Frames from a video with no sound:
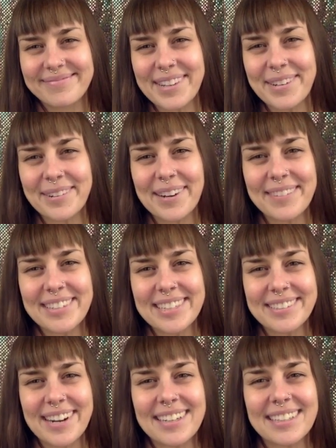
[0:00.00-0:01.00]
You don't have to
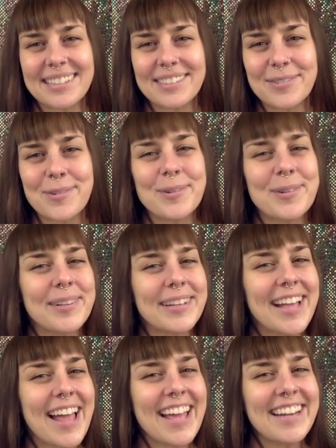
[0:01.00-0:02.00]
try to control
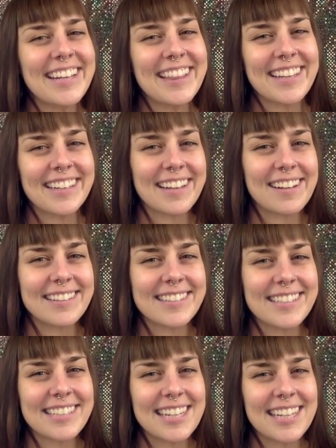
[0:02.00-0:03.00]
anything else
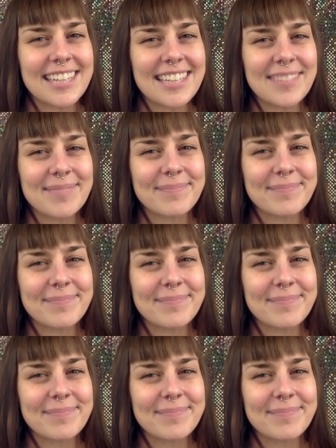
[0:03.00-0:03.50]
today.